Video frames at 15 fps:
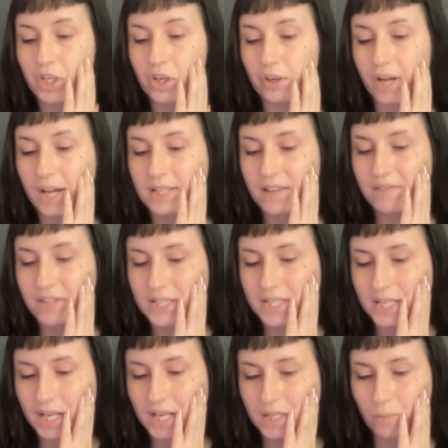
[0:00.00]
not
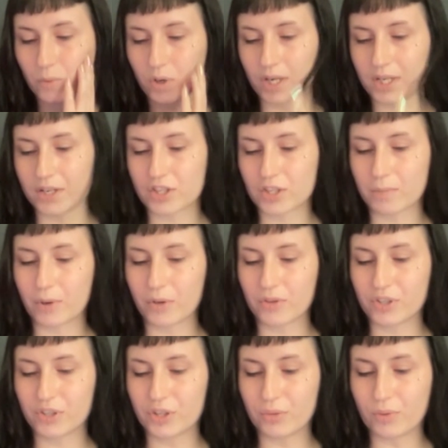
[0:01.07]
17 anymore. You're
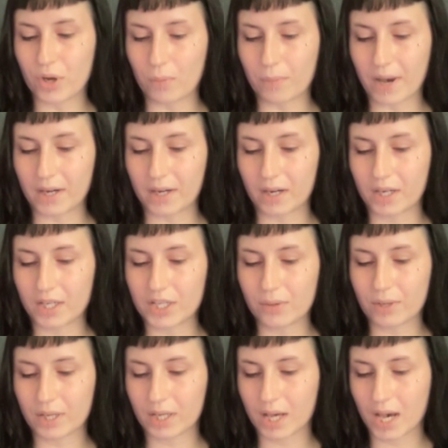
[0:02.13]
supposed to know better. You
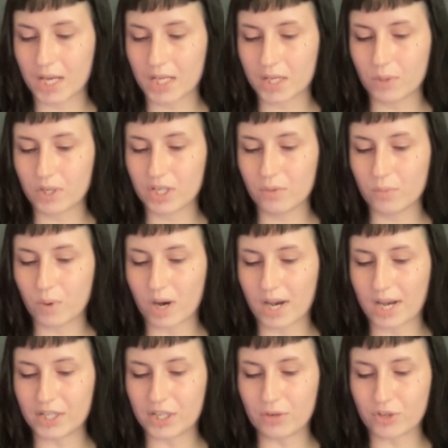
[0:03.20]
can get anyone you want
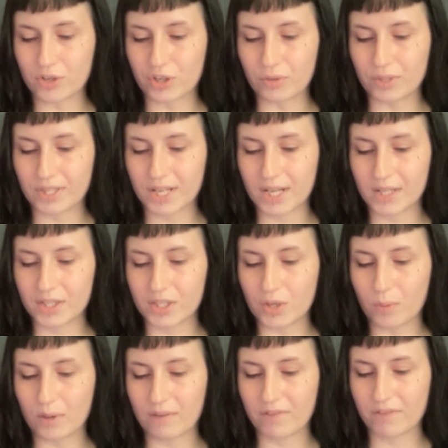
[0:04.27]
and you choose this. You
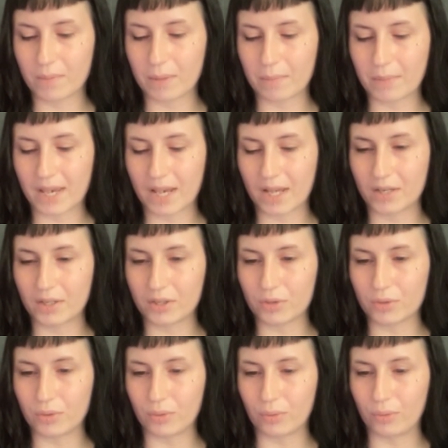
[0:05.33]
went from a man
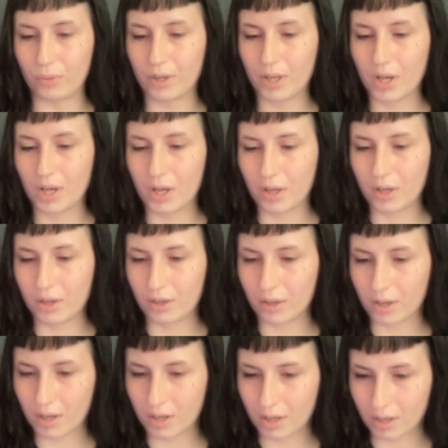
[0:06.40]
who
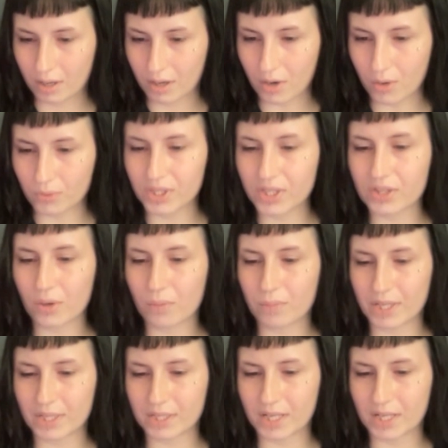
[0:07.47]
owns his own
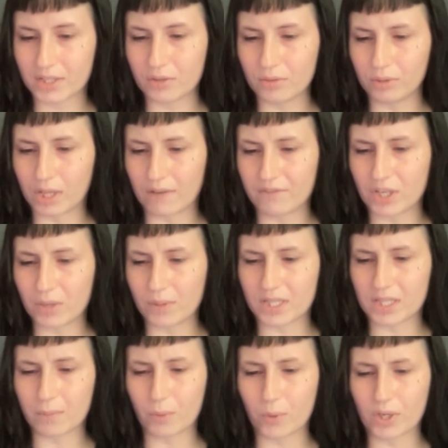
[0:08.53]
business, who loved you and
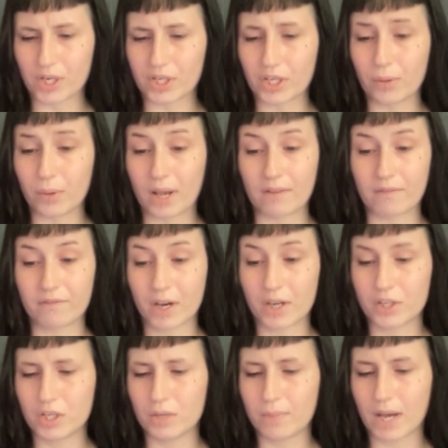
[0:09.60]
supported you and
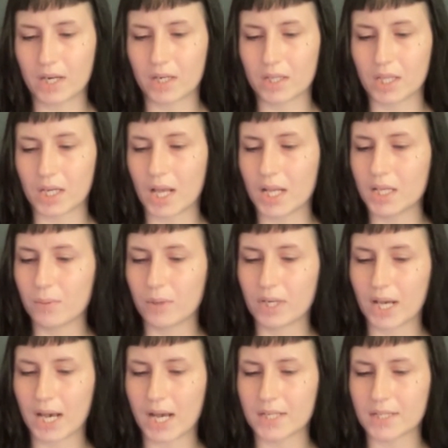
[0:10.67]
fucked you better than anyone
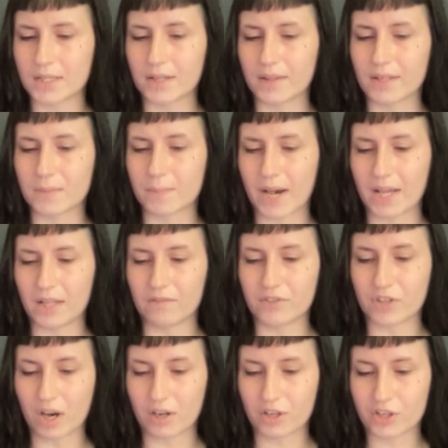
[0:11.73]
has to this pile of
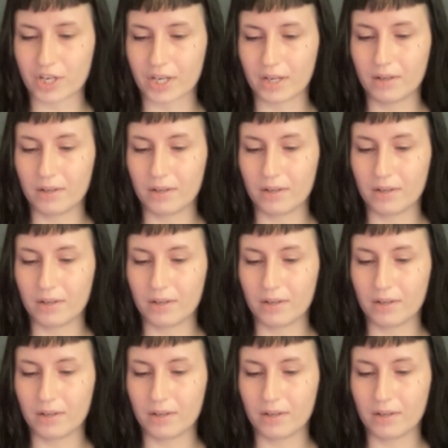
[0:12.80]
dog shit.